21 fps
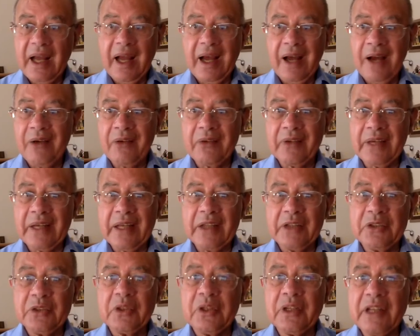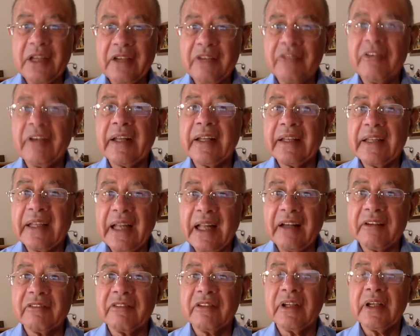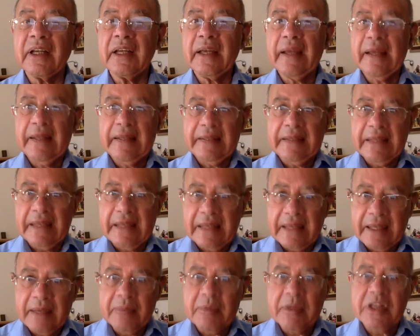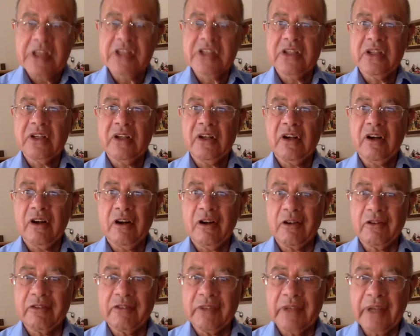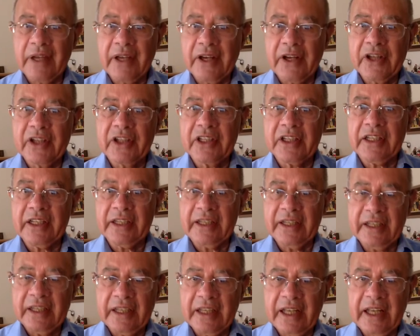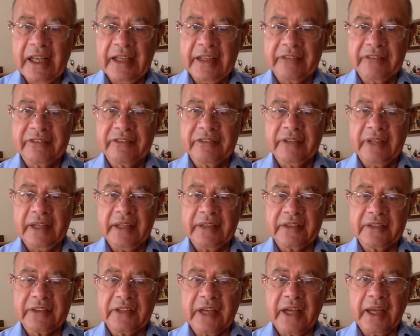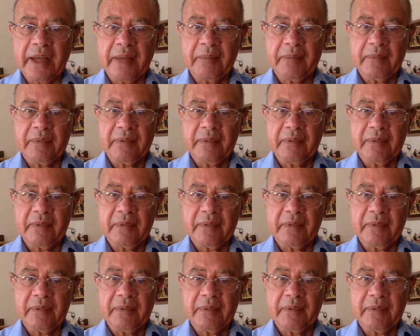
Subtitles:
how can you live and love in the limits of earthly life and time?